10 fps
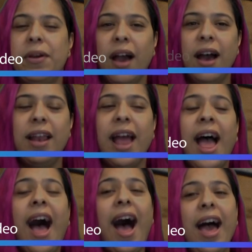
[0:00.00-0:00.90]
Gun?
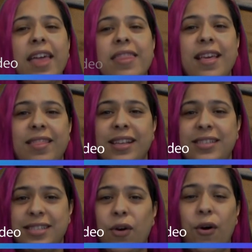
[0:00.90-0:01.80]
I think they
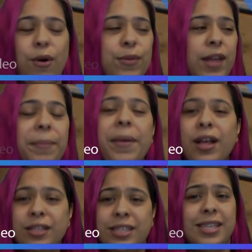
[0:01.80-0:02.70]
still hold up
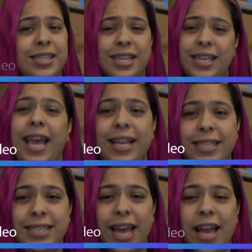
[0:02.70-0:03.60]
to today's
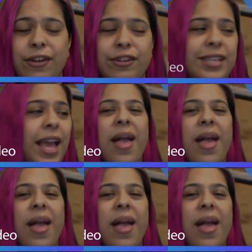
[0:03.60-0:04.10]
standards.